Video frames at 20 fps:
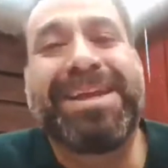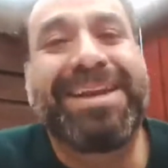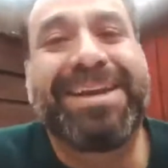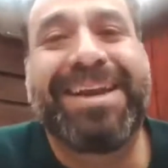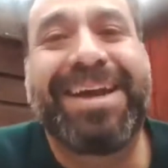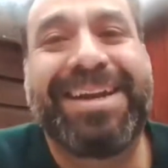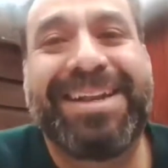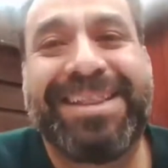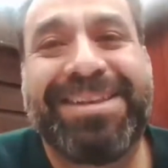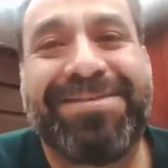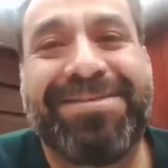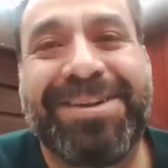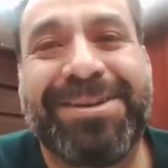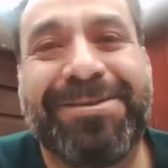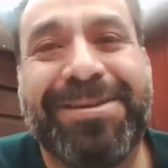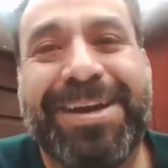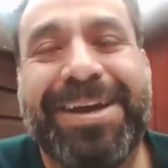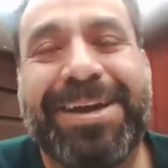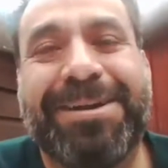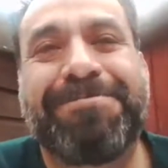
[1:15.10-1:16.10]
late at night in the
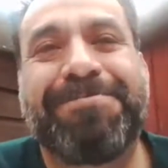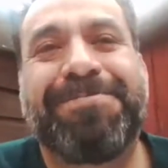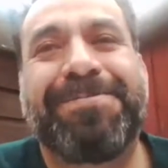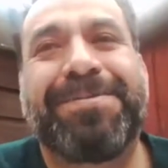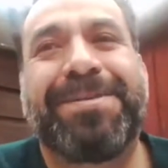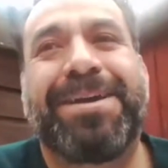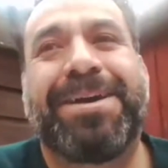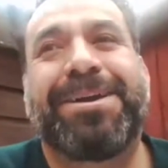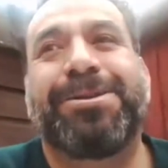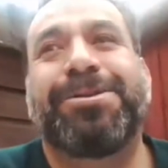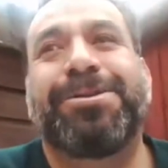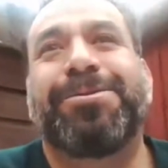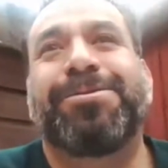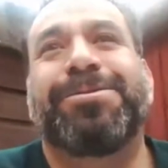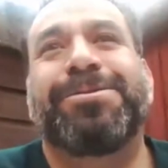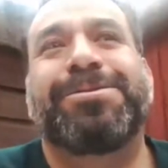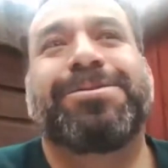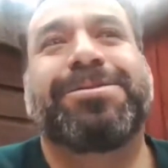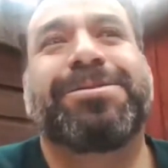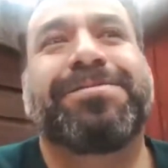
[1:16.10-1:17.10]
video game on a
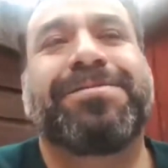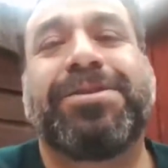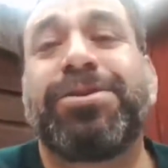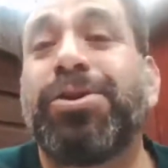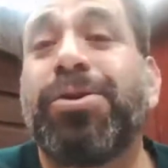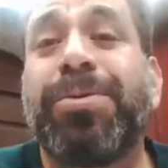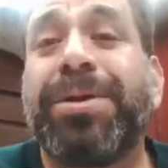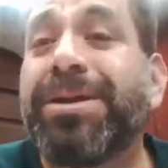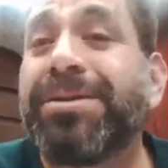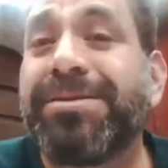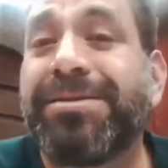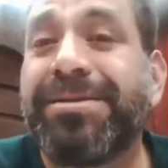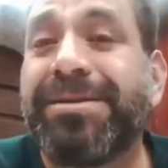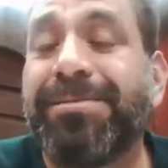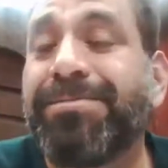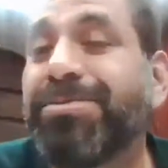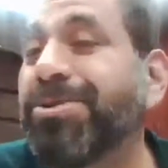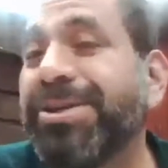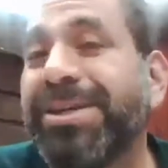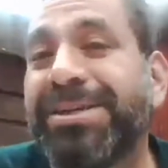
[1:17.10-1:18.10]
local server, no one else
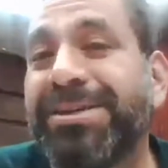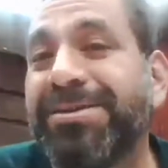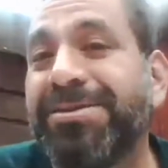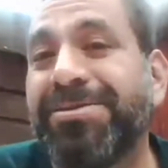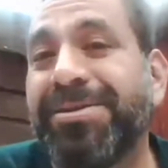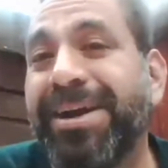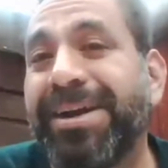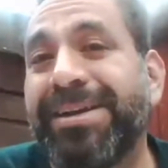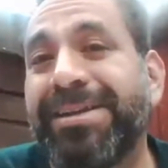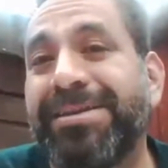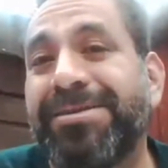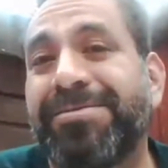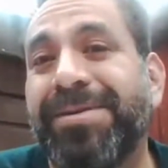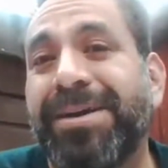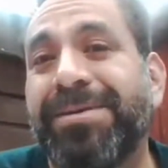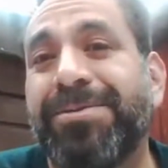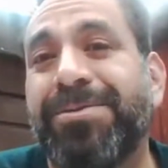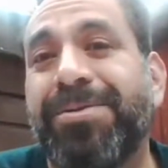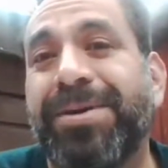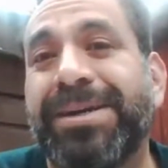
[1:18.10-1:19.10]
is up, so you get to do kind of these
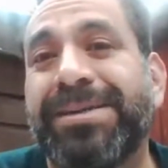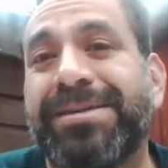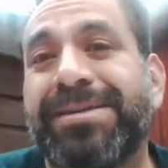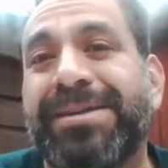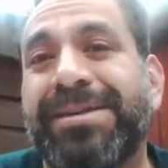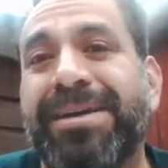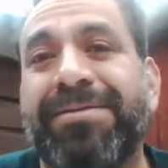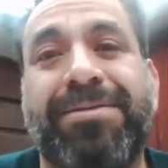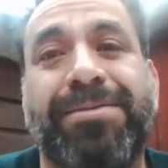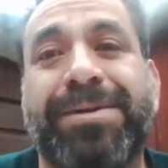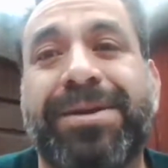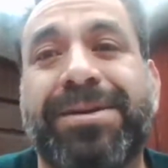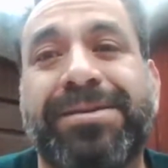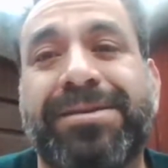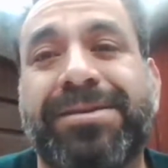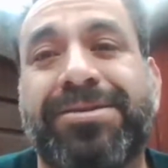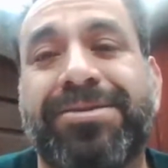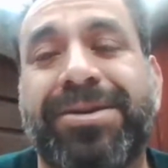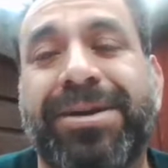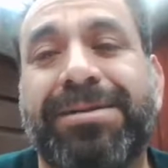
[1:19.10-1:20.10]
random quests that everyone
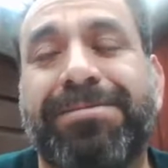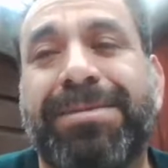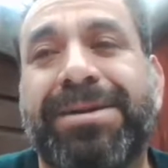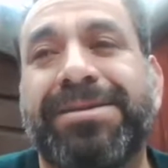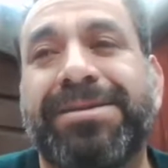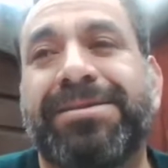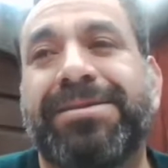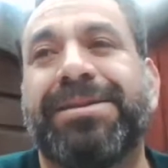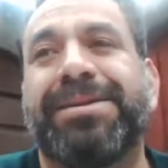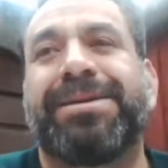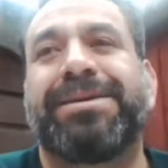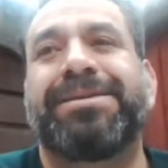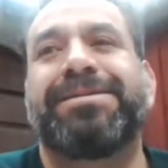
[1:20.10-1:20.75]
else is trying to muscle in